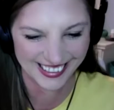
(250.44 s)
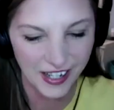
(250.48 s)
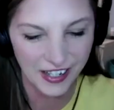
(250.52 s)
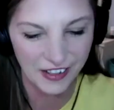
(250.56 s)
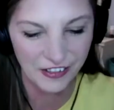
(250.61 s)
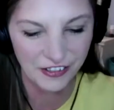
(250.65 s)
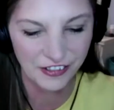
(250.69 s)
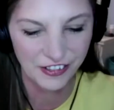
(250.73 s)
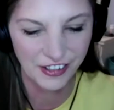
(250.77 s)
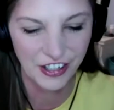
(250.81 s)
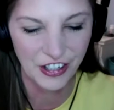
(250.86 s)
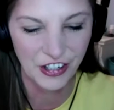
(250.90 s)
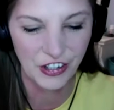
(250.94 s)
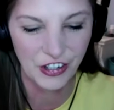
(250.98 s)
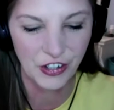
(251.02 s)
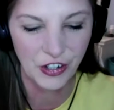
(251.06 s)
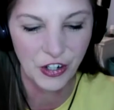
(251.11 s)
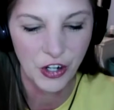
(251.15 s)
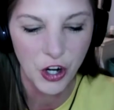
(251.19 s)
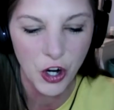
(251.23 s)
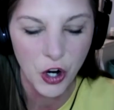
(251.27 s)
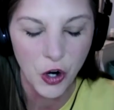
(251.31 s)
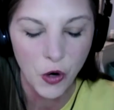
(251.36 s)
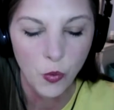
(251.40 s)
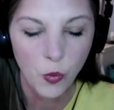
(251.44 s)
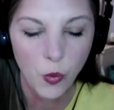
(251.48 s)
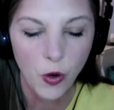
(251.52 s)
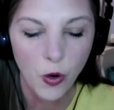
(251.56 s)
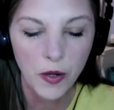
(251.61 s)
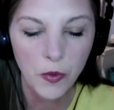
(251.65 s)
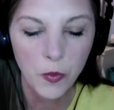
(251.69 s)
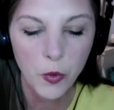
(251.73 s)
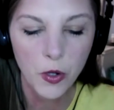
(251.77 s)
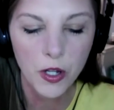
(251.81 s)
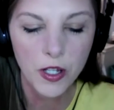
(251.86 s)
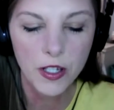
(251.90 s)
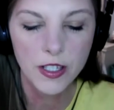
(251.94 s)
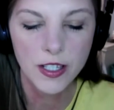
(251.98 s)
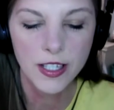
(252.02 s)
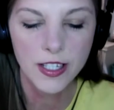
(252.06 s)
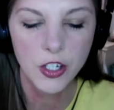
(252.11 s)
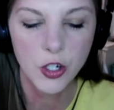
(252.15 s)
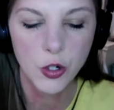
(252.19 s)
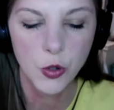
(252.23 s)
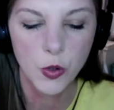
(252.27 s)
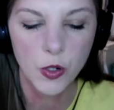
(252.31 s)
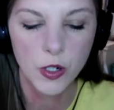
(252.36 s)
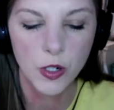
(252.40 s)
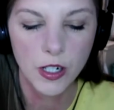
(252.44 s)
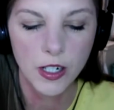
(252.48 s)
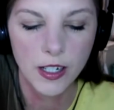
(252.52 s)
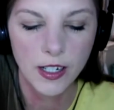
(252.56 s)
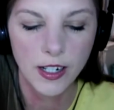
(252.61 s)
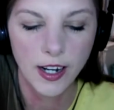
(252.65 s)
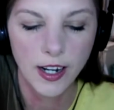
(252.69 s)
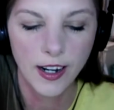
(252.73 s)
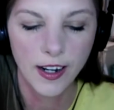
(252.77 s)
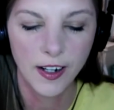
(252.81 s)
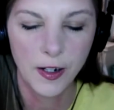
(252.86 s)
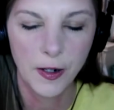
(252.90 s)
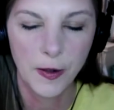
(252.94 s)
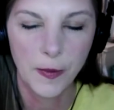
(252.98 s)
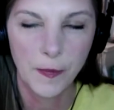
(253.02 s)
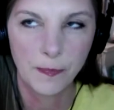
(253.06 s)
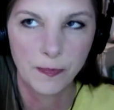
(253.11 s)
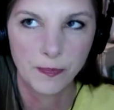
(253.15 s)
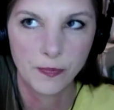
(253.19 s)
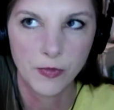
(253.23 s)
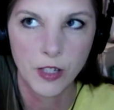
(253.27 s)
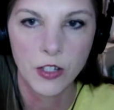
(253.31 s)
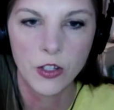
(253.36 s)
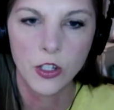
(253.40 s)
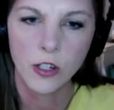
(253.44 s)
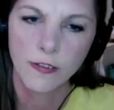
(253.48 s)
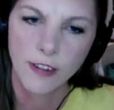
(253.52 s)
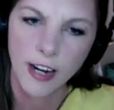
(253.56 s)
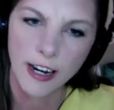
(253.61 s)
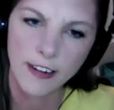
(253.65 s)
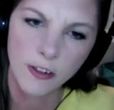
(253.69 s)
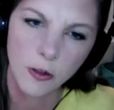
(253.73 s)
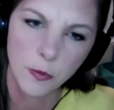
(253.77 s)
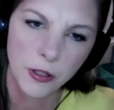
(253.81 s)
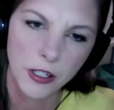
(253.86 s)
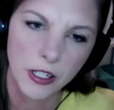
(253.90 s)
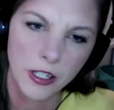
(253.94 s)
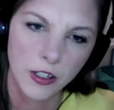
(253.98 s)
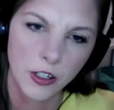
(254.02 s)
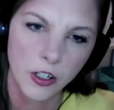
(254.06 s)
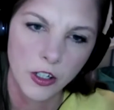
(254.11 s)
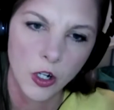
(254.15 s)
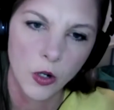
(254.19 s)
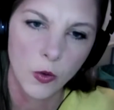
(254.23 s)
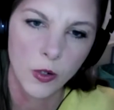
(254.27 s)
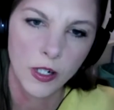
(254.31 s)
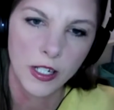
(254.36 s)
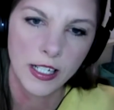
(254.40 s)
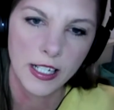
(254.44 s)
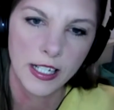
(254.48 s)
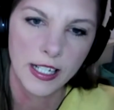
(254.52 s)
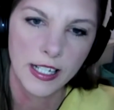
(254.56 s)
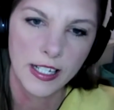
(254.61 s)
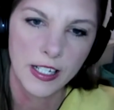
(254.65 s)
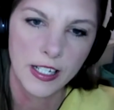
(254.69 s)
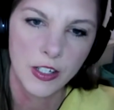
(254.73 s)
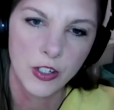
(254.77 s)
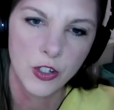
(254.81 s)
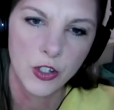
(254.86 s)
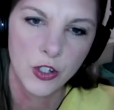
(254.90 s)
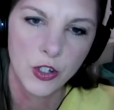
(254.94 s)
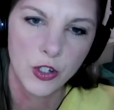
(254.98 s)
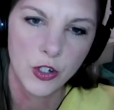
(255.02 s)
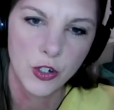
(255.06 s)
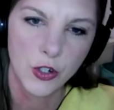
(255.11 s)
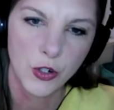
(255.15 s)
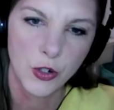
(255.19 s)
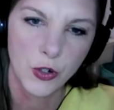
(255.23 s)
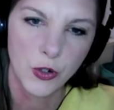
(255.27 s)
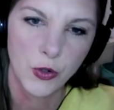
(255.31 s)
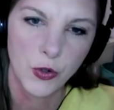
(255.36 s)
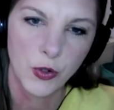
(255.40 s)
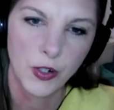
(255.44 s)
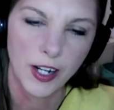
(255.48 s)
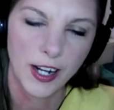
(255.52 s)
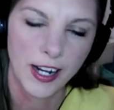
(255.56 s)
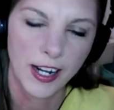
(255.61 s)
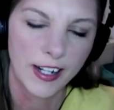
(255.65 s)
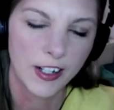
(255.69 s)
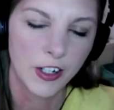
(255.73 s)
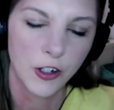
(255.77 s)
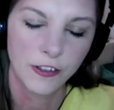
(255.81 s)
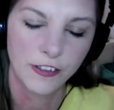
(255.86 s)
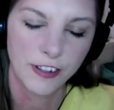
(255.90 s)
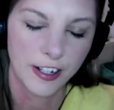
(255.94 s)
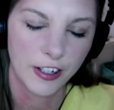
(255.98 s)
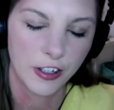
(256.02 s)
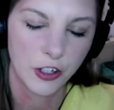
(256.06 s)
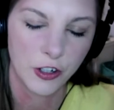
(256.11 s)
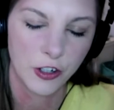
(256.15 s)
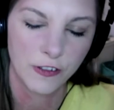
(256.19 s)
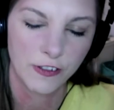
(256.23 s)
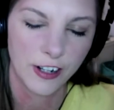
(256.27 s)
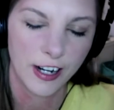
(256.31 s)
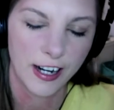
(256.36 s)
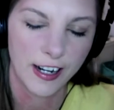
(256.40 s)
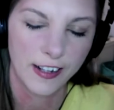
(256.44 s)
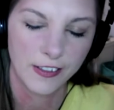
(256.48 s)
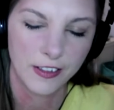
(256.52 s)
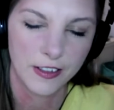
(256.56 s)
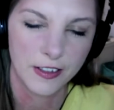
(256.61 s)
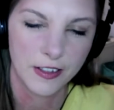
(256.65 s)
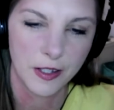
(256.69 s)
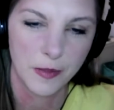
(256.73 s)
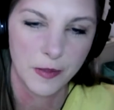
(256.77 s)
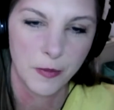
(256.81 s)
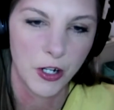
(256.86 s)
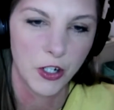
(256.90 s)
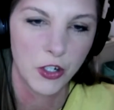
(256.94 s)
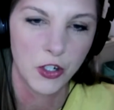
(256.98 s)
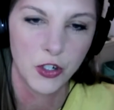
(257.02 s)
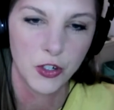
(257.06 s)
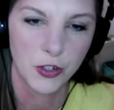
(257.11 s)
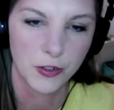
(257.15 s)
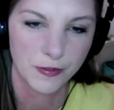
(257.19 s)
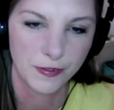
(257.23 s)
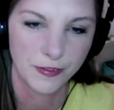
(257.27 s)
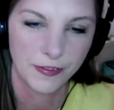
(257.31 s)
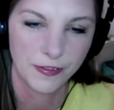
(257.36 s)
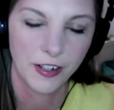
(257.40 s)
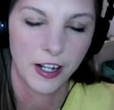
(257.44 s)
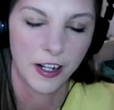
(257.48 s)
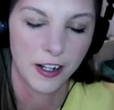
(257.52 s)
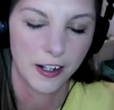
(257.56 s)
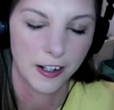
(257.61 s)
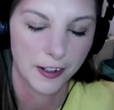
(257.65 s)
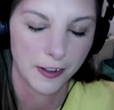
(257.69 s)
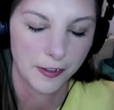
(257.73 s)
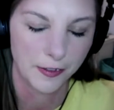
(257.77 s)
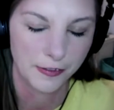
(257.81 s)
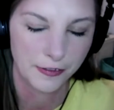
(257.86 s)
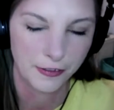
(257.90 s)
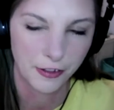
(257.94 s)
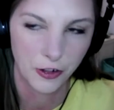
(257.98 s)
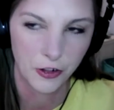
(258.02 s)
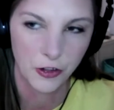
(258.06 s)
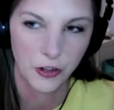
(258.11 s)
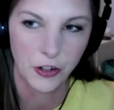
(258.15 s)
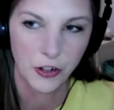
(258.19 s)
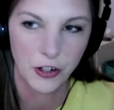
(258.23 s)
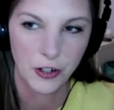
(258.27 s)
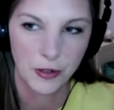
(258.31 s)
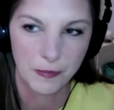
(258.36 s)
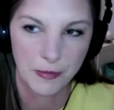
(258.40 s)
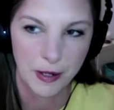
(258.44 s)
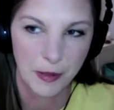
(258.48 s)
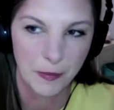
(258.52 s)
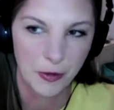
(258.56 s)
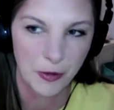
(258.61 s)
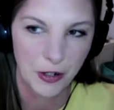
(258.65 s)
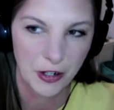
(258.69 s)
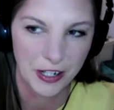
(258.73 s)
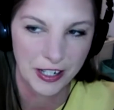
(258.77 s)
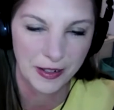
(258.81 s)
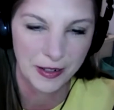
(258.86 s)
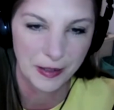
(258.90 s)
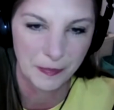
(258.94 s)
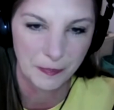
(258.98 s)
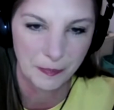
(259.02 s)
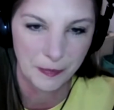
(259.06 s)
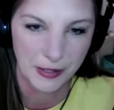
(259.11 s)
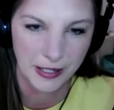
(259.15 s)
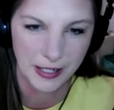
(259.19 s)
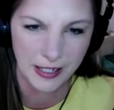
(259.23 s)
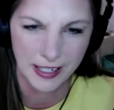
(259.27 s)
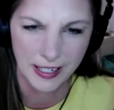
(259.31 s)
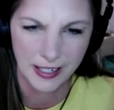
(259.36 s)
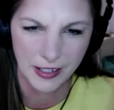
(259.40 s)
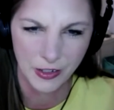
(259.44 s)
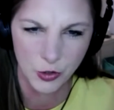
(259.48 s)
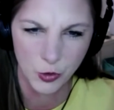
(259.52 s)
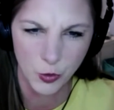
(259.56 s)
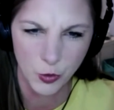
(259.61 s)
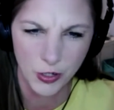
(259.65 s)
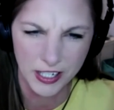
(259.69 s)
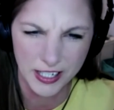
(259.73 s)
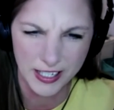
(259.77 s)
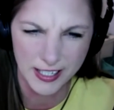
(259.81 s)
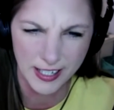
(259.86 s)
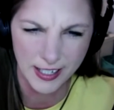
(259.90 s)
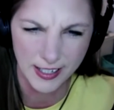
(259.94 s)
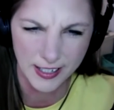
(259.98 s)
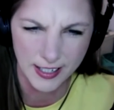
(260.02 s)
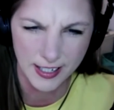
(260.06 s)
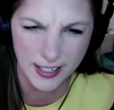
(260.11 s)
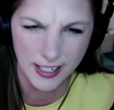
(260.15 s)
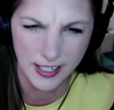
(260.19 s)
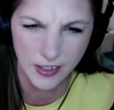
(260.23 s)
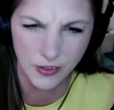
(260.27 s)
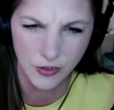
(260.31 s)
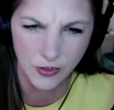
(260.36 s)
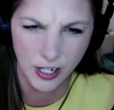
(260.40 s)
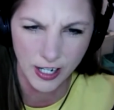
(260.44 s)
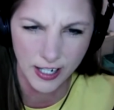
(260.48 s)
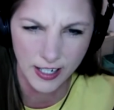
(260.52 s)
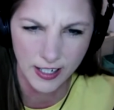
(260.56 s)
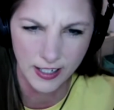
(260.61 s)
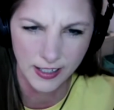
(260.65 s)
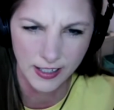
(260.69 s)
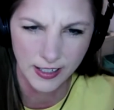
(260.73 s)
figured. What was your survival plan going into? I know Vancouver Island's much further in memory, being in 2016, right?